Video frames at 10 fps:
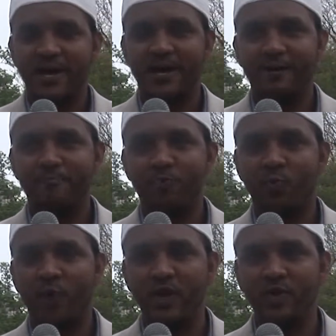
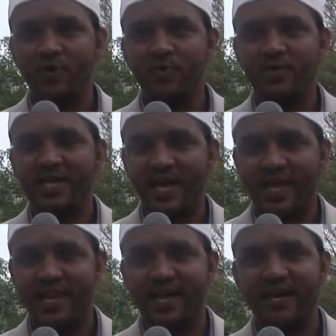When you
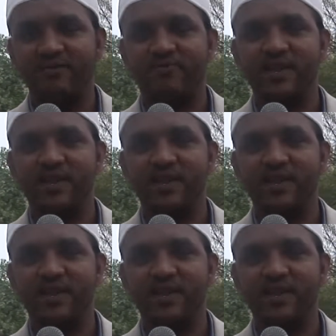take a life,